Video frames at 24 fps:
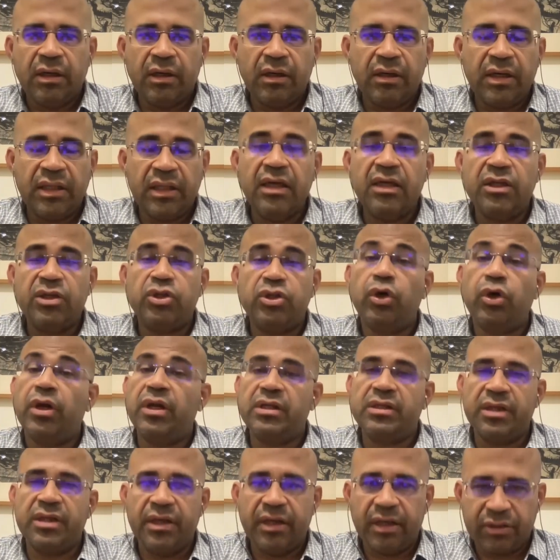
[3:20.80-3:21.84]
in the
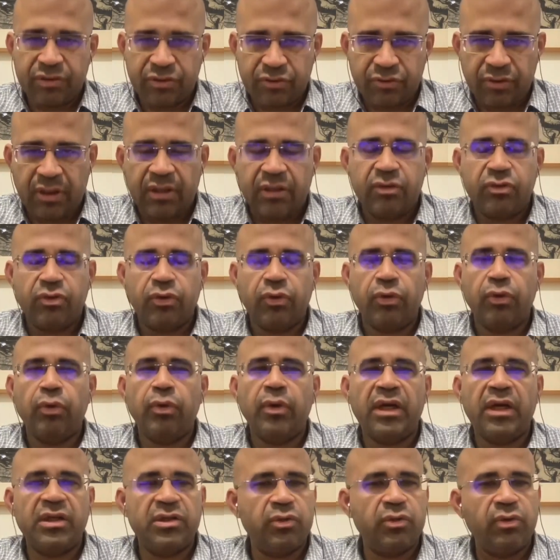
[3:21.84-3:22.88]
insurance industry. So
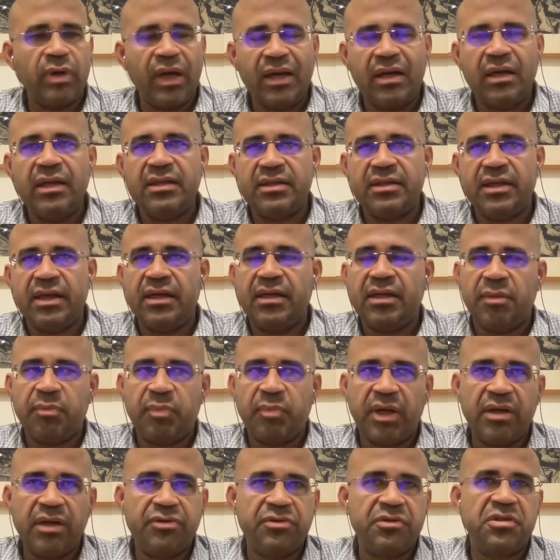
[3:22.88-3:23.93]
as you rightly said, the
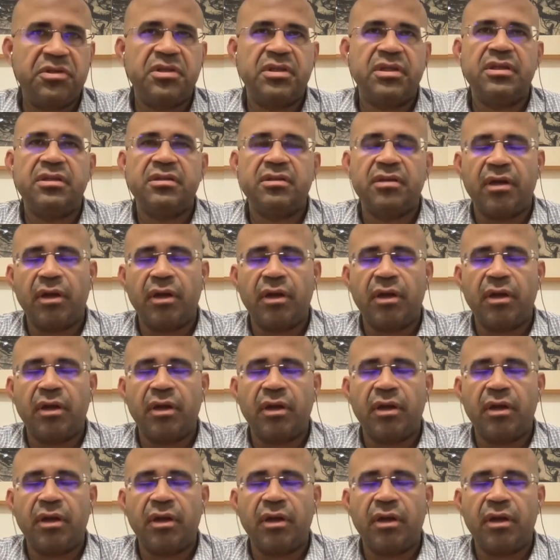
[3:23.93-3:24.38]
penetration is